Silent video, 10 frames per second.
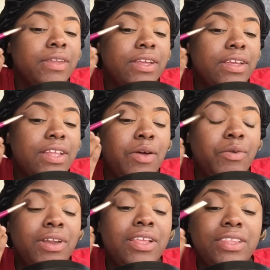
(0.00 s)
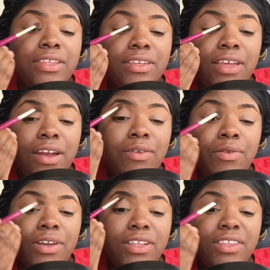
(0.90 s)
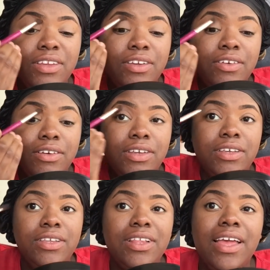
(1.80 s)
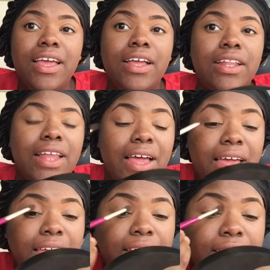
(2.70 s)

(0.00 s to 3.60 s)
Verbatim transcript: Because I wanted to, I don't want it to crease like a lot